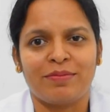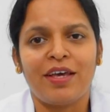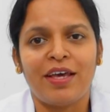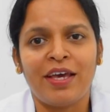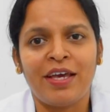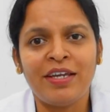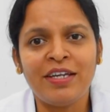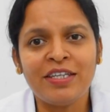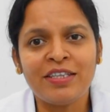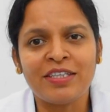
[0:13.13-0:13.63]

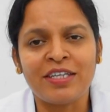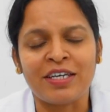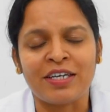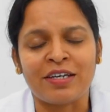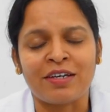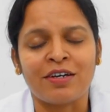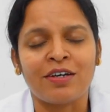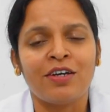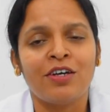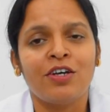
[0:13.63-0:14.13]

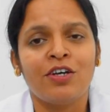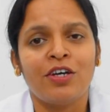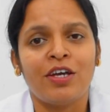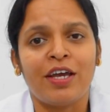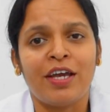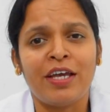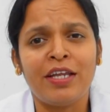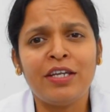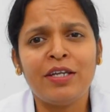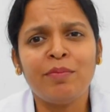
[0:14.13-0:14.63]

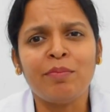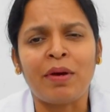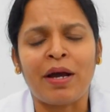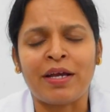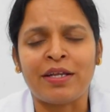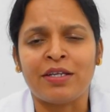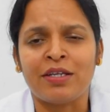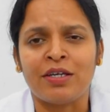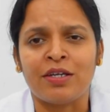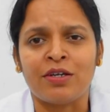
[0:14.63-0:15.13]
Any
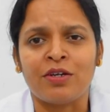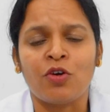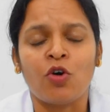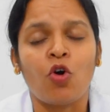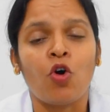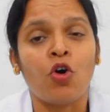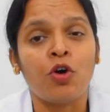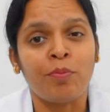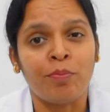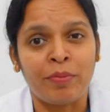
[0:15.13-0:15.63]
minor
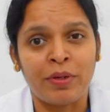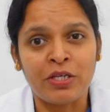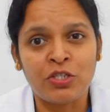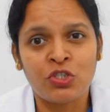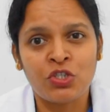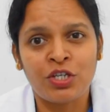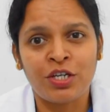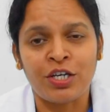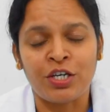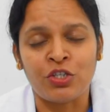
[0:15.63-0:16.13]
or
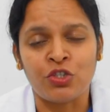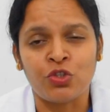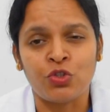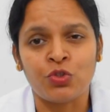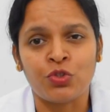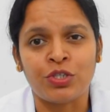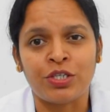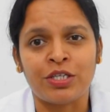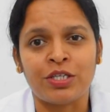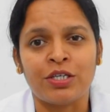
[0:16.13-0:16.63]
major
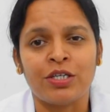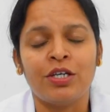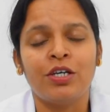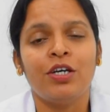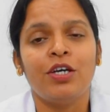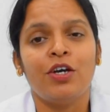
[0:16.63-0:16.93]
injury